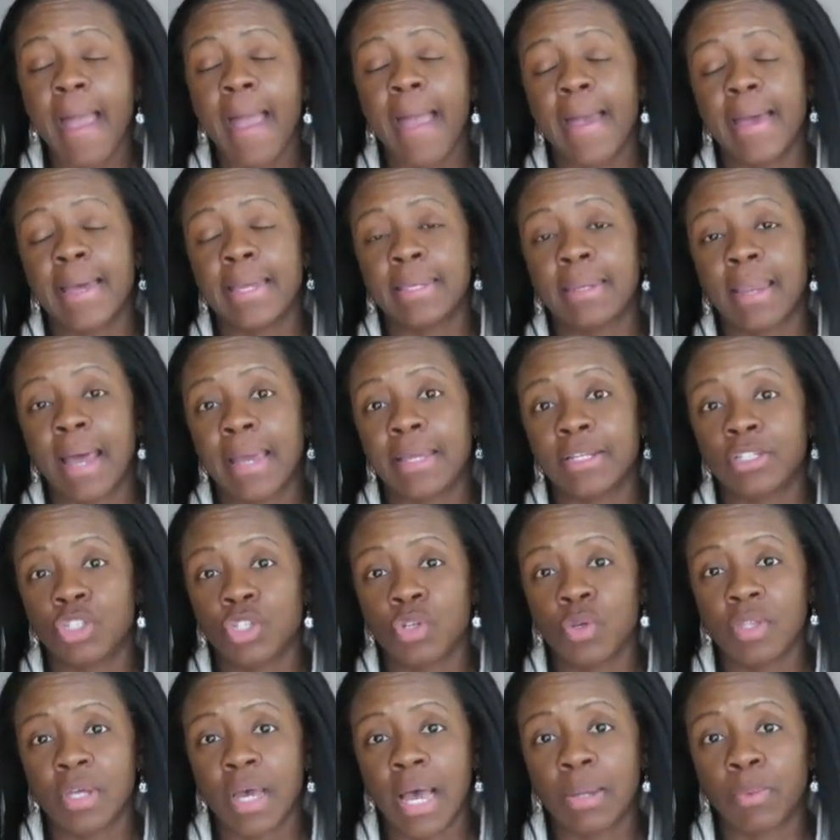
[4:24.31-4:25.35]
And I
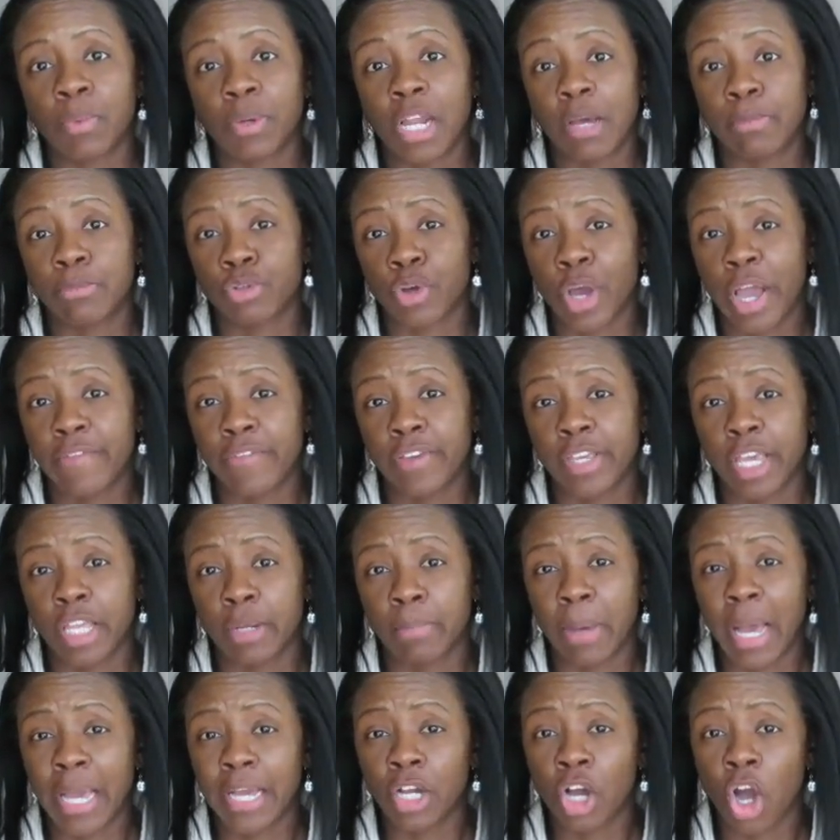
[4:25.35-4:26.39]
do that when I'm driving
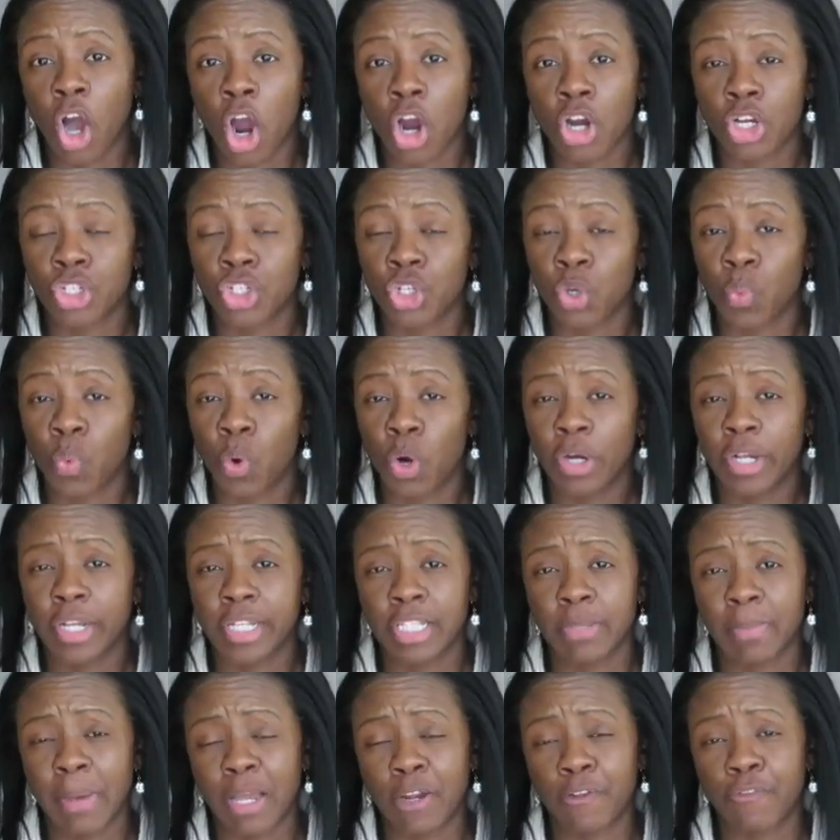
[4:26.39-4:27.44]
in my car to work.
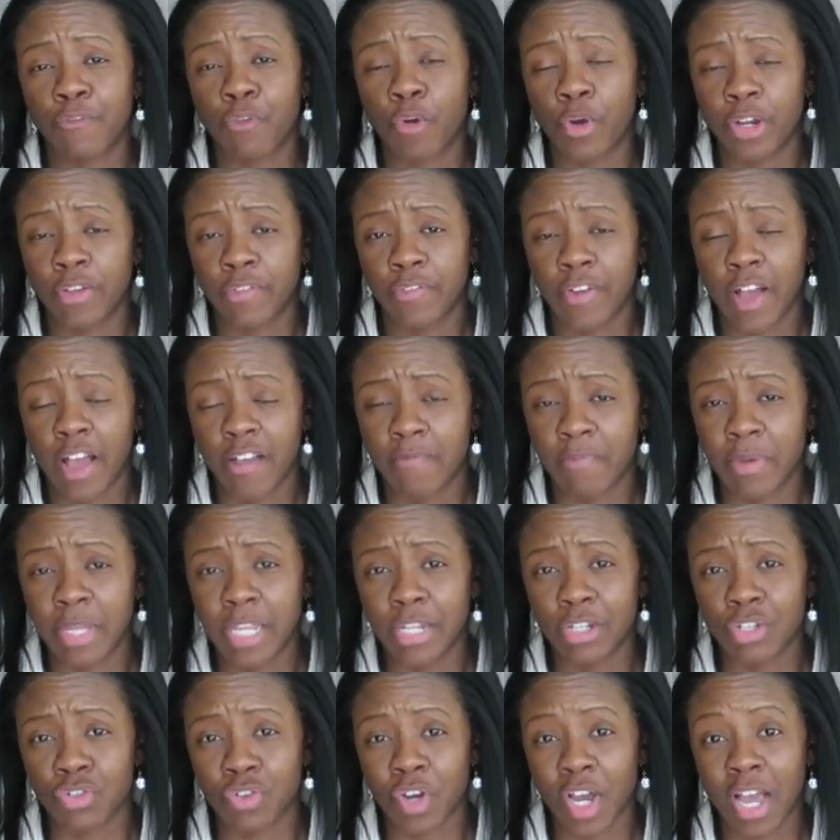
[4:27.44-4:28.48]
It's about a
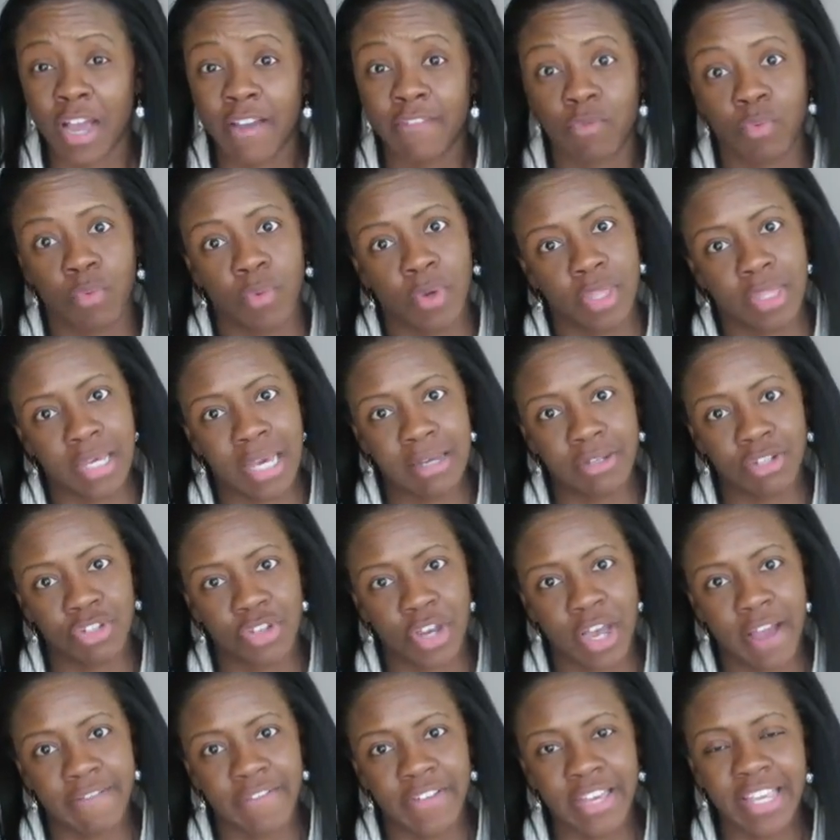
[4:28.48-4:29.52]
45-minute drive without
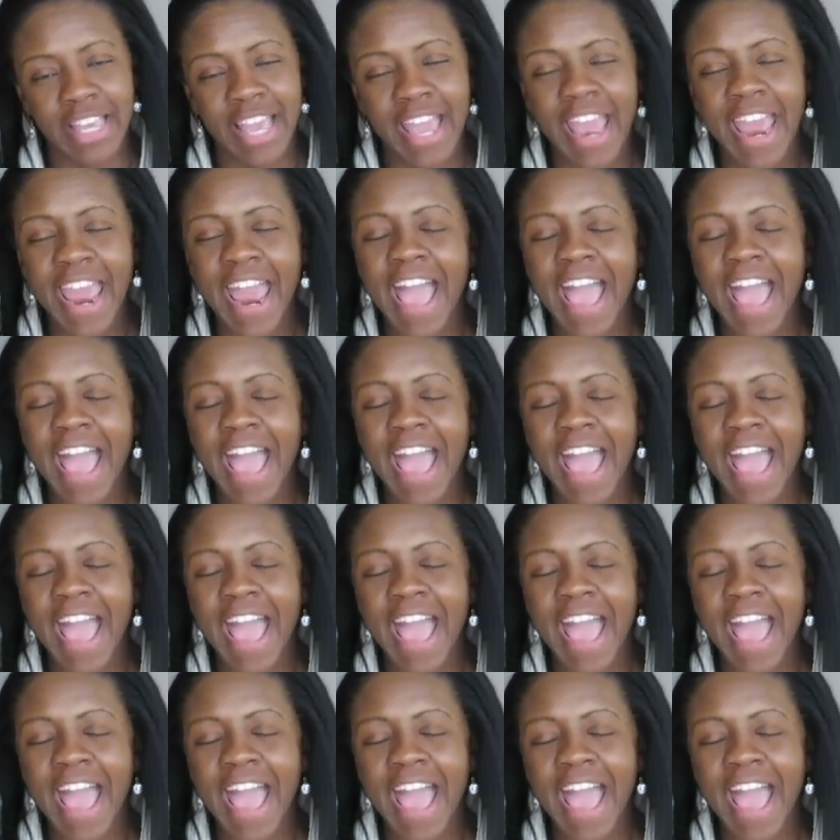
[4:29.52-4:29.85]
traffic.